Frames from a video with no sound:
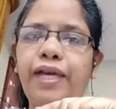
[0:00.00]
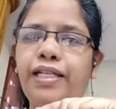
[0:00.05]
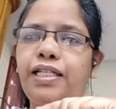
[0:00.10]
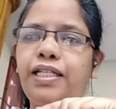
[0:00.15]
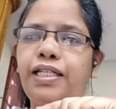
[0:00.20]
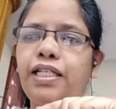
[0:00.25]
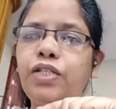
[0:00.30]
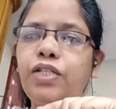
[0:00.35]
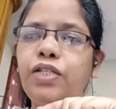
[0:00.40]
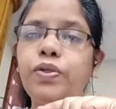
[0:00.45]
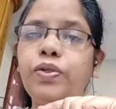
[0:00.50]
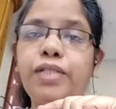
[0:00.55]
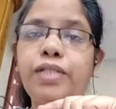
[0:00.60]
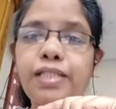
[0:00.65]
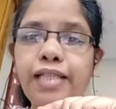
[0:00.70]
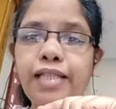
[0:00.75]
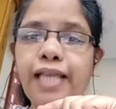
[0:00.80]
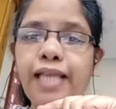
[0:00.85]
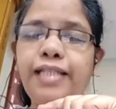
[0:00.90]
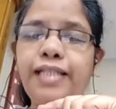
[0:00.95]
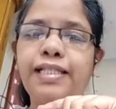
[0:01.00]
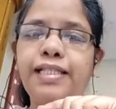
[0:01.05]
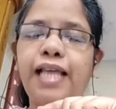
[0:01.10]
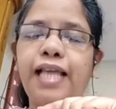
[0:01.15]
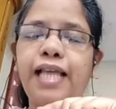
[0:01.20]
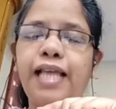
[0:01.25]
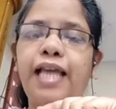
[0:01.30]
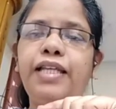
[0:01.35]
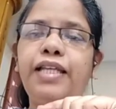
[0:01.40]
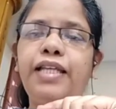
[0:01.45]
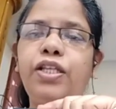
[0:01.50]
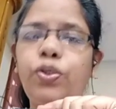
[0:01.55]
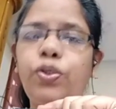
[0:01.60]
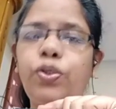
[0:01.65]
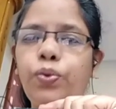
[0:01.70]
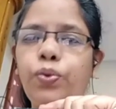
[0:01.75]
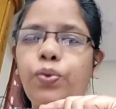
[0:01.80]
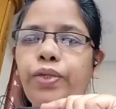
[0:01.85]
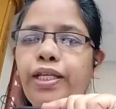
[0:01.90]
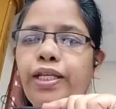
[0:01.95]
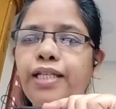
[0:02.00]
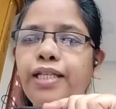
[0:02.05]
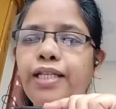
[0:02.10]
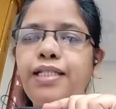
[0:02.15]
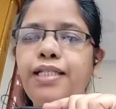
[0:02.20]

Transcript: into states and union